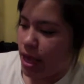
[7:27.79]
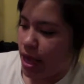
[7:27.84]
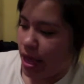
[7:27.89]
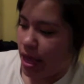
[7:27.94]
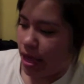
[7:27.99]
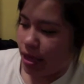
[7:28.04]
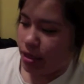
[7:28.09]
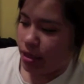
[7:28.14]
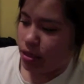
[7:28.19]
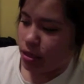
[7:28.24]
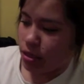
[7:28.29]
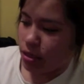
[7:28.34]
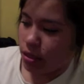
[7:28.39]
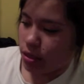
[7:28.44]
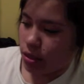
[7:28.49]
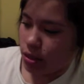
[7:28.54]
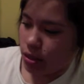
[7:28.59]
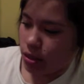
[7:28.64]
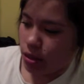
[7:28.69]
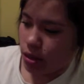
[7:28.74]
And
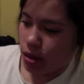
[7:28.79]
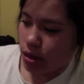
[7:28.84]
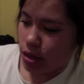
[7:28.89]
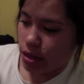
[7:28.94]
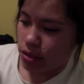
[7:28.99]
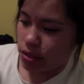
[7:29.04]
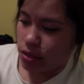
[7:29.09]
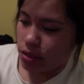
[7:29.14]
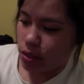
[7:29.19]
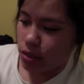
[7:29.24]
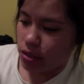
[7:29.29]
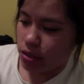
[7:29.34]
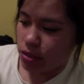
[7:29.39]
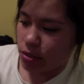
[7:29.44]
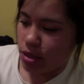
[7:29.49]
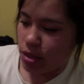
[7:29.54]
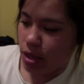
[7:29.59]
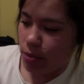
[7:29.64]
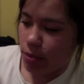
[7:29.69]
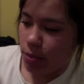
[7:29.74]
it's going to
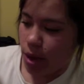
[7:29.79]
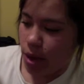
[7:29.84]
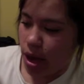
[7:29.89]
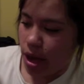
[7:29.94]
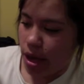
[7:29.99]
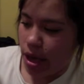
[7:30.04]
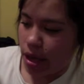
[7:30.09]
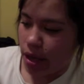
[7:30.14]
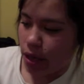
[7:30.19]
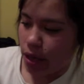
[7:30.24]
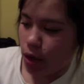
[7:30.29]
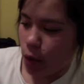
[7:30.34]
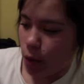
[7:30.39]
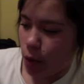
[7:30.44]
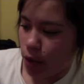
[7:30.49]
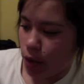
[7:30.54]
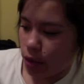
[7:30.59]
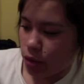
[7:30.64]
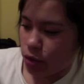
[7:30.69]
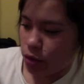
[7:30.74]
do that by
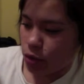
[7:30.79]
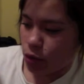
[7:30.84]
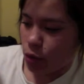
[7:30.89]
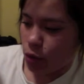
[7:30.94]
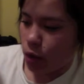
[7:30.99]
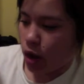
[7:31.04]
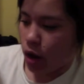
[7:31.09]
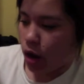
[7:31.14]
going through